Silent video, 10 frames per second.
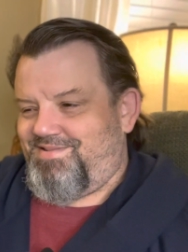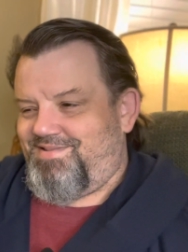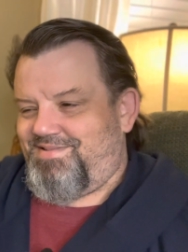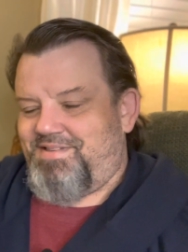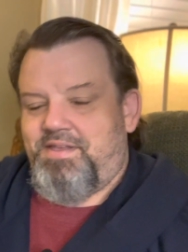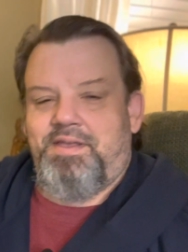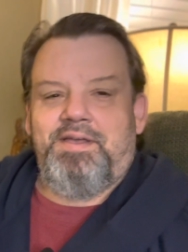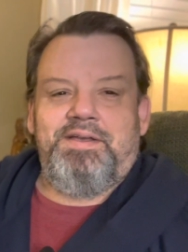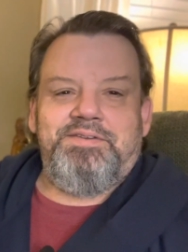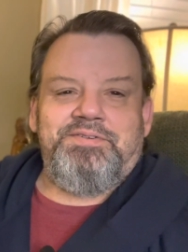so
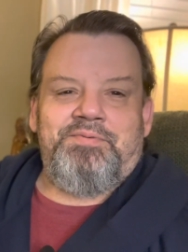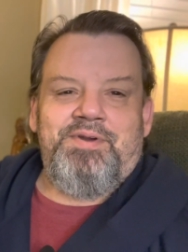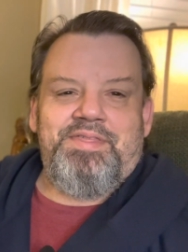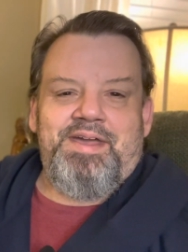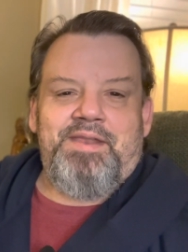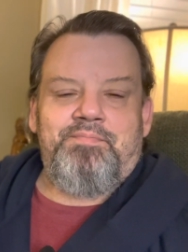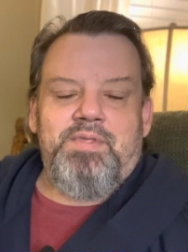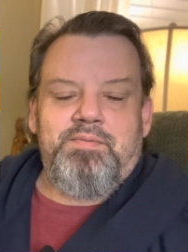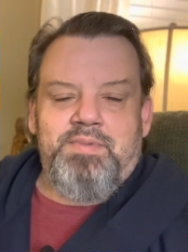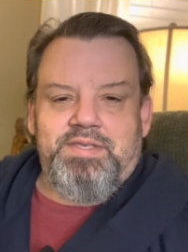with that,
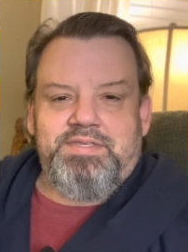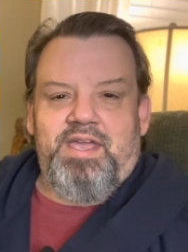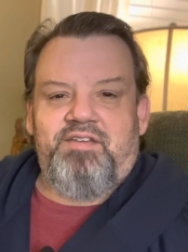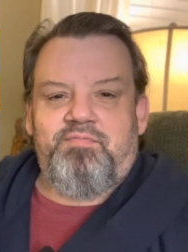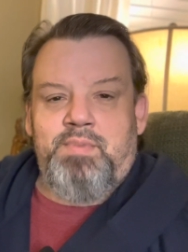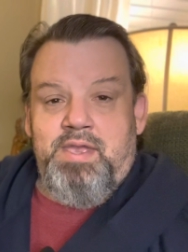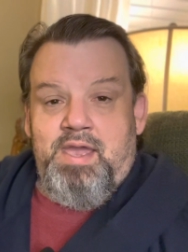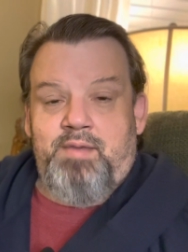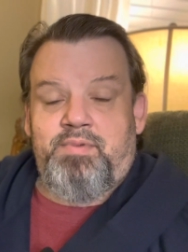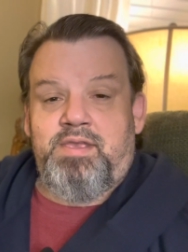be safe, be
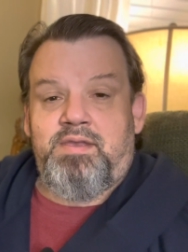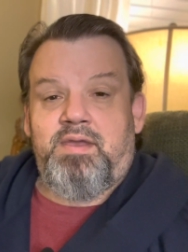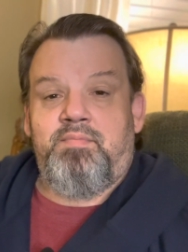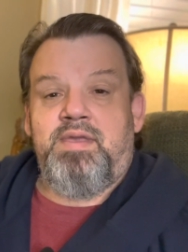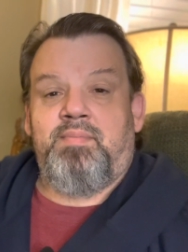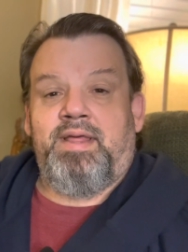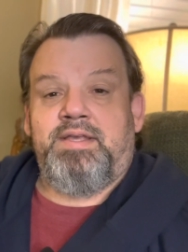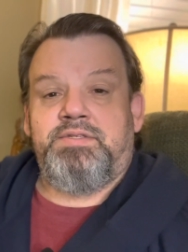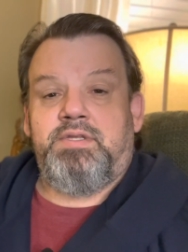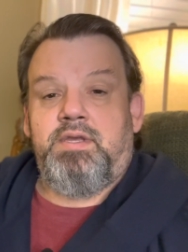happy, and be
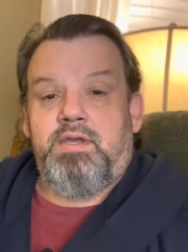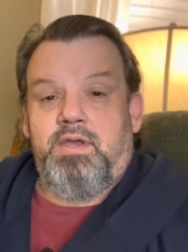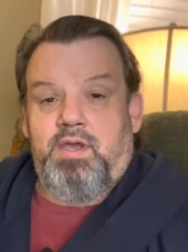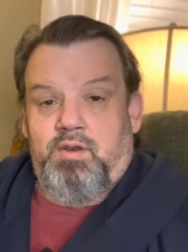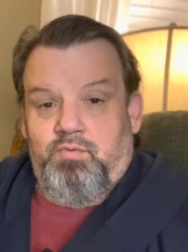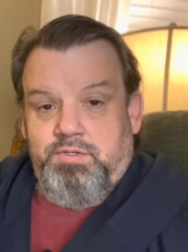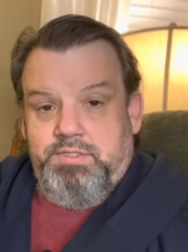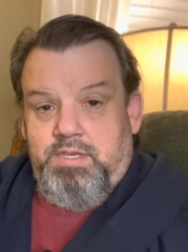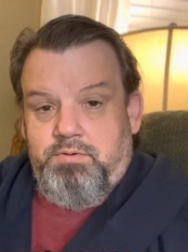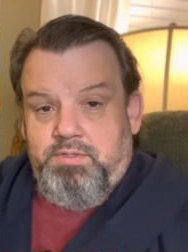blessed. And we'll
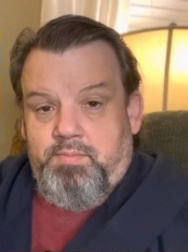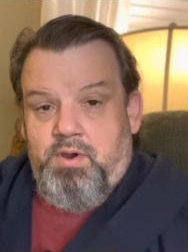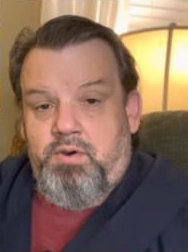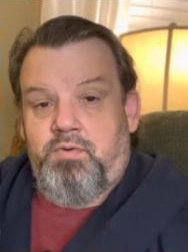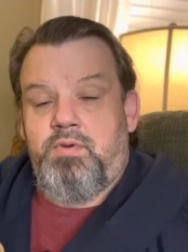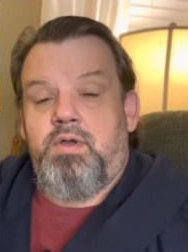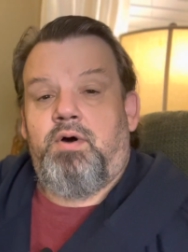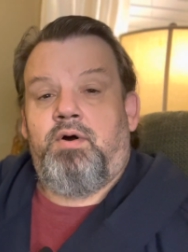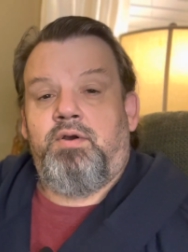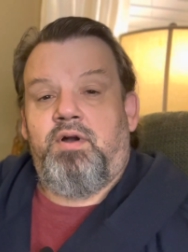see you tomorrow
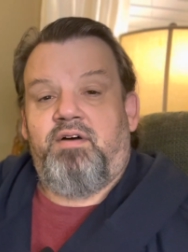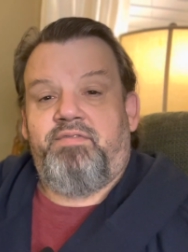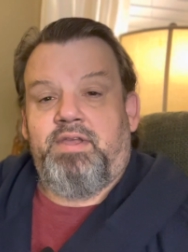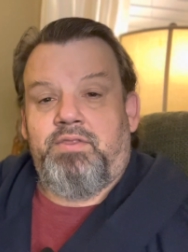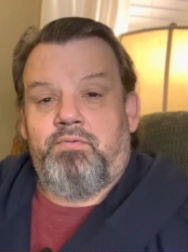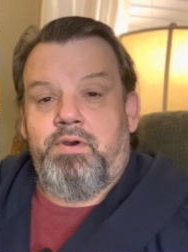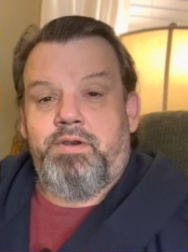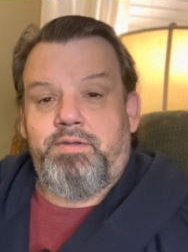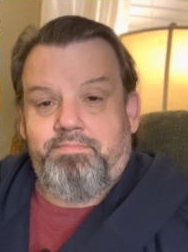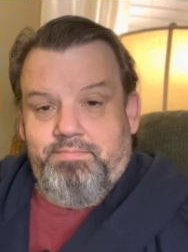on Coffee and the
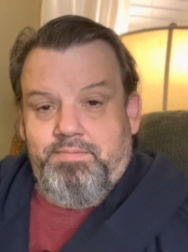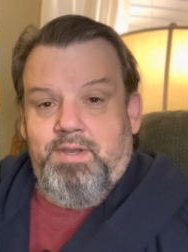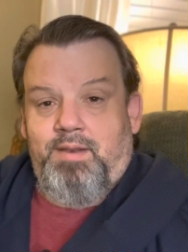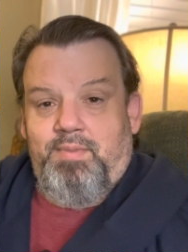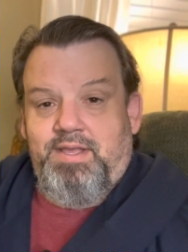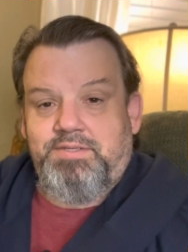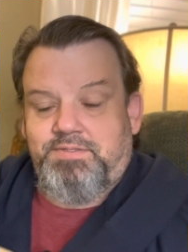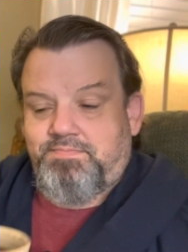Word. God bless.